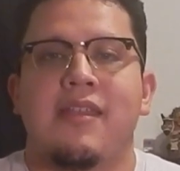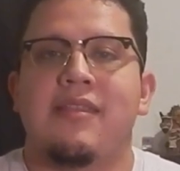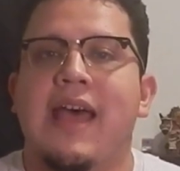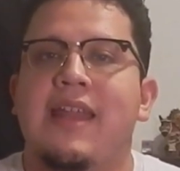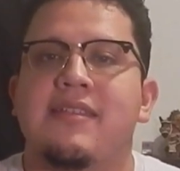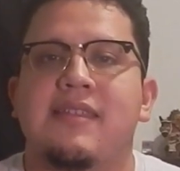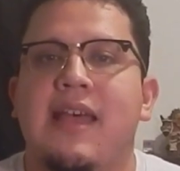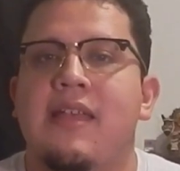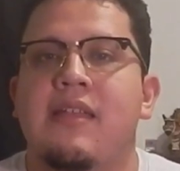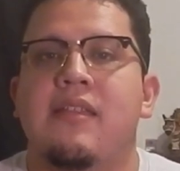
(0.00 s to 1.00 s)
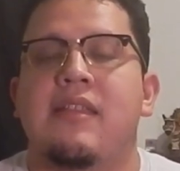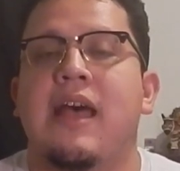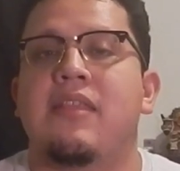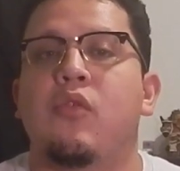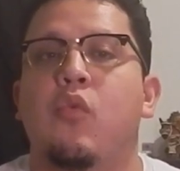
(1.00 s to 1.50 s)
That is
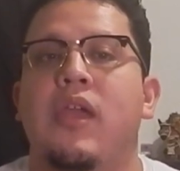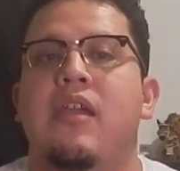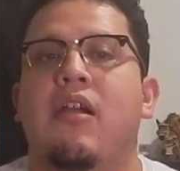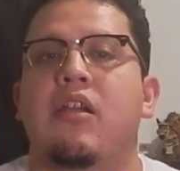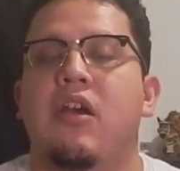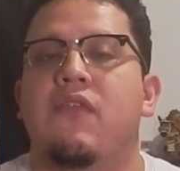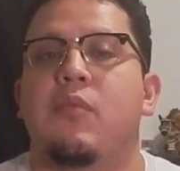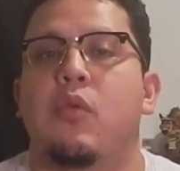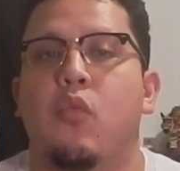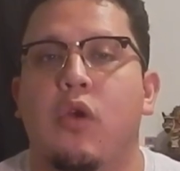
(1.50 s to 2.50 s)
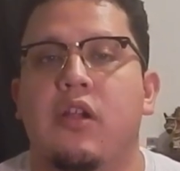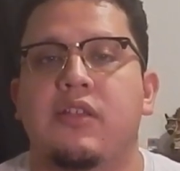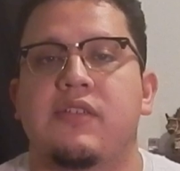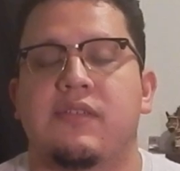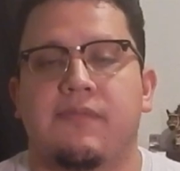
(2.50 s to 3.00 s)
not the way our government
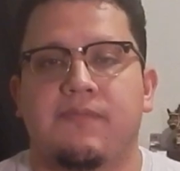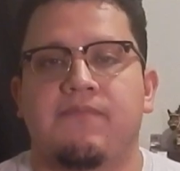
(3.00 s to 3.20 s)
works.